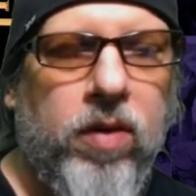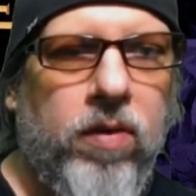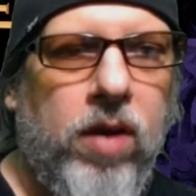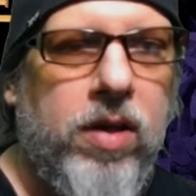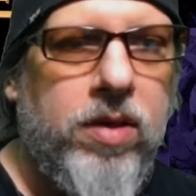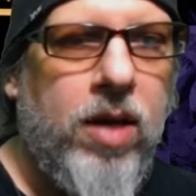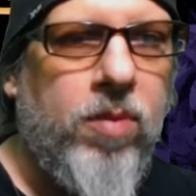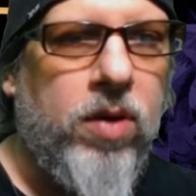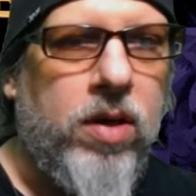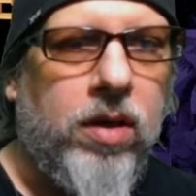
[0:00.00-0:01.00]
for that
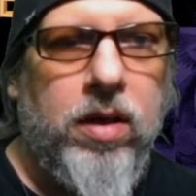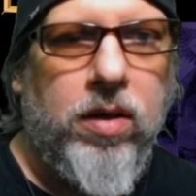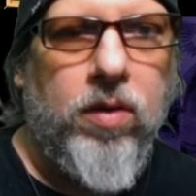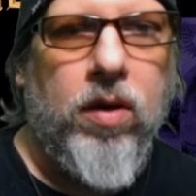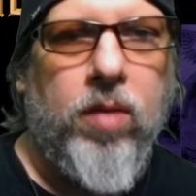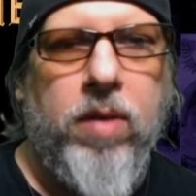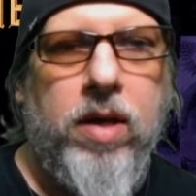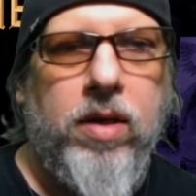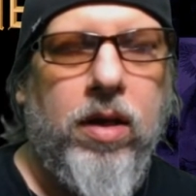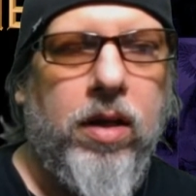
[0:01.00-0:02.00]
same reason, to
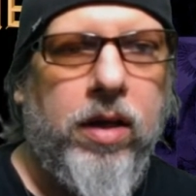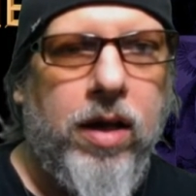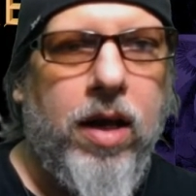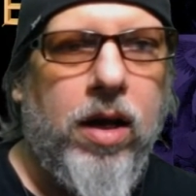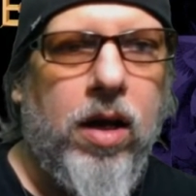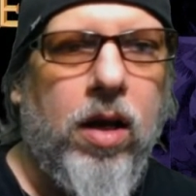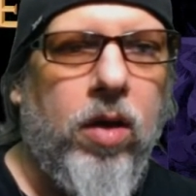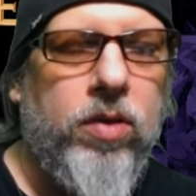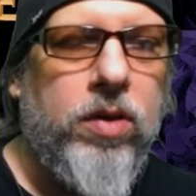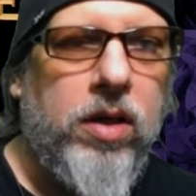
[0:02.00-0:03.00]
basically kind of
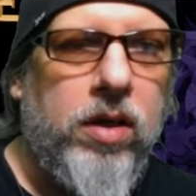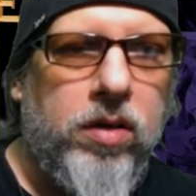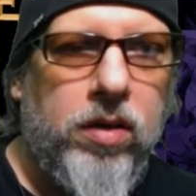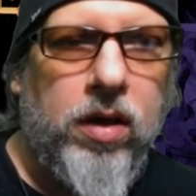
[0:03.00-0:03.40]
close these,